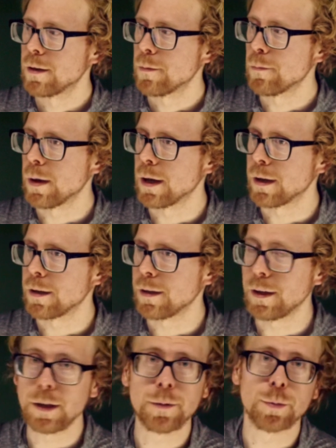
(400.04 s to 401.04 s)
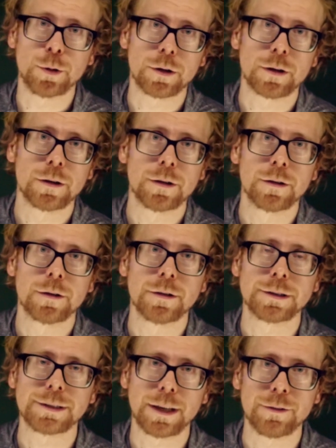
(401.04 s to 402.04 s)
my ebook,
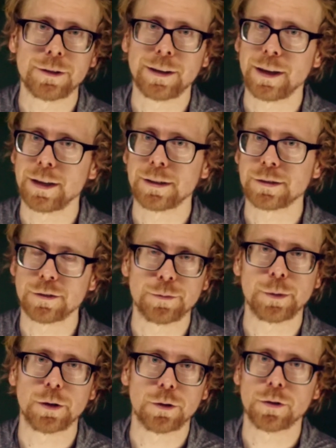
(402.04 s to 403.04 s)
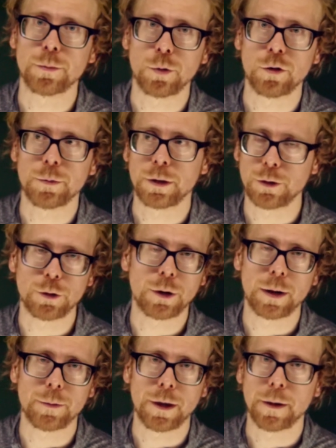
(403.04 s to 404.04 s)
7 Days of Meals and Movement. You can
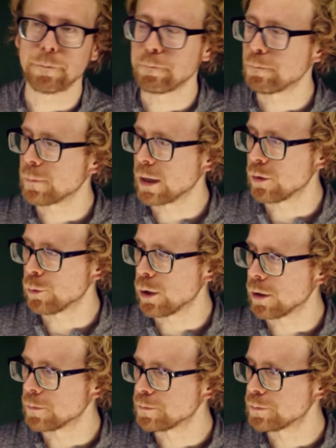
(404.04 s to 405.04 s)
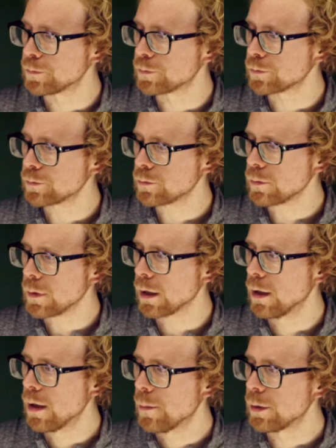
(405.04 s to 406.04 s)
grab that as well.
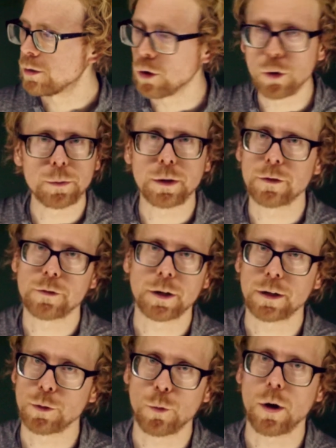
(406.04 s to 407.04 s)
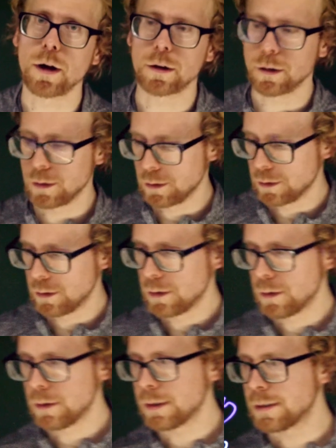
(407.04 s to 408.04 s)
But don't be afraid to walk.
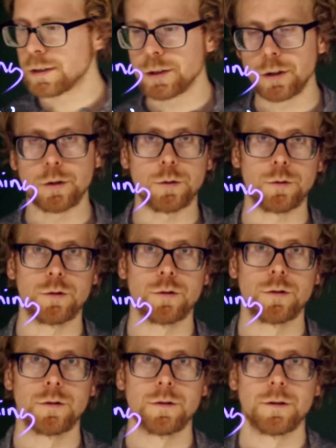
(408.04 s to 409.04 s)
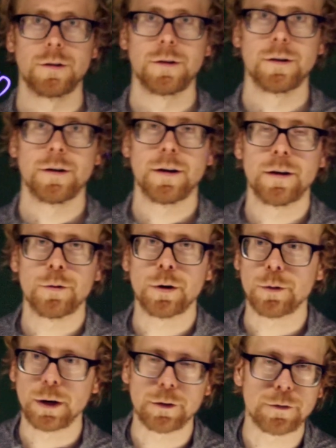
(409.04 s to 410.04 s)
This is huge. When I
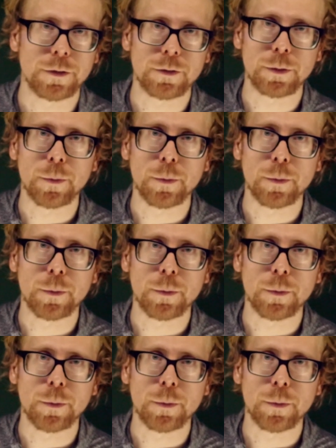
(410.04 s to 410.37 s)
ran 50